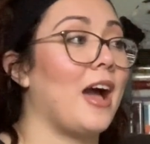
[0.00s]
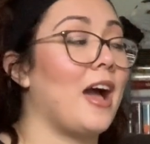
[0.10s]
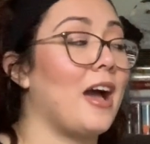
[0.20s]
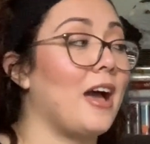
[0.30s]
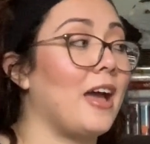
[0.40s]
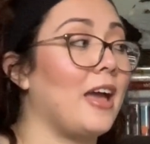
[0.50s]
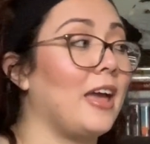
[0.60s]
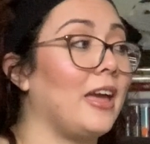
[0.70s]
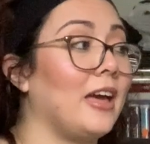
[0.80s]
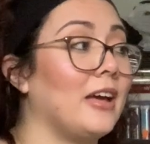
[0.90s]

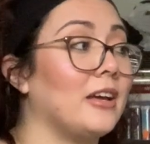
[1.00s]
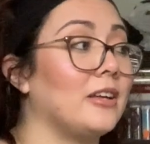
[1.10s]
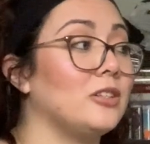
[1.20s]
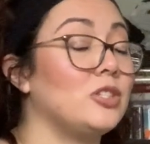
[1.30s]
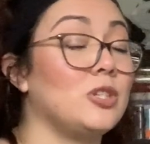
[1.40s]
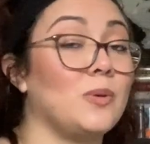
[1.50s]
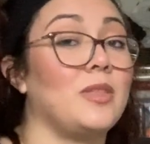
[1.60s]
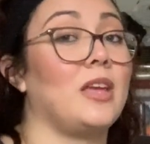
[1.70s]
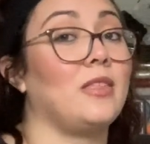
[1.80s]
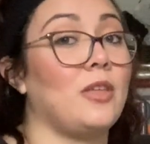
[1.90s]
I do
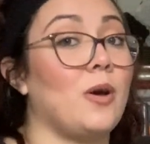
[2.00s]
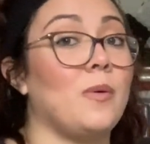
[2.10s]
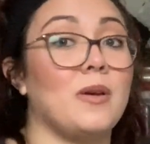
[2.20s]
think, though,